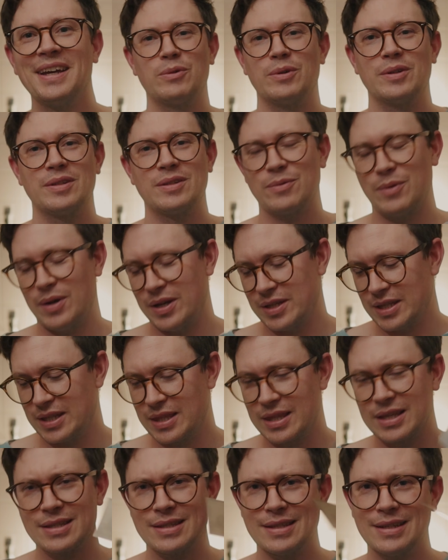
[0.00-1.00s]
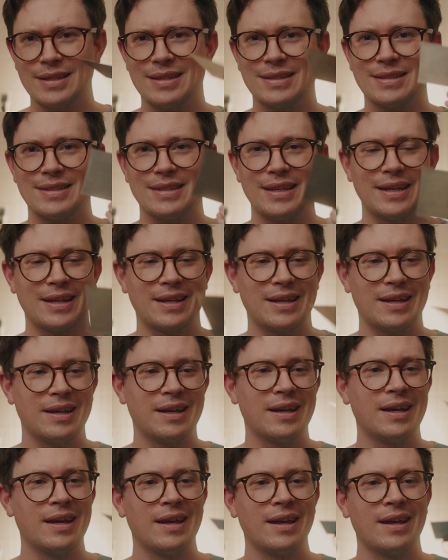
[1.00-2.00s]
It's crazy. This thing is like,
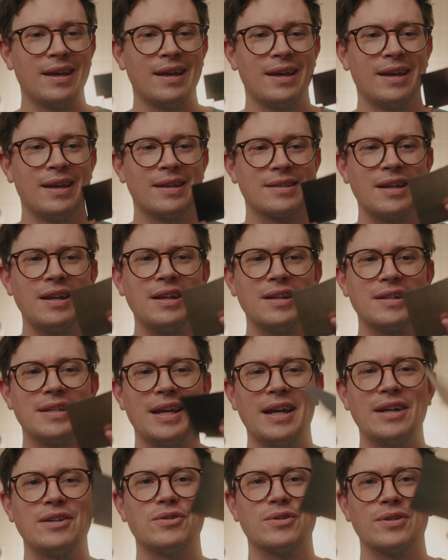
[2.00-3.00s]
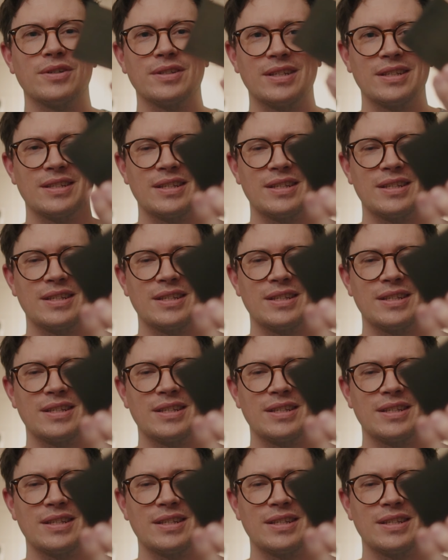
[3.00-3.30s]
it's kind of dangerous.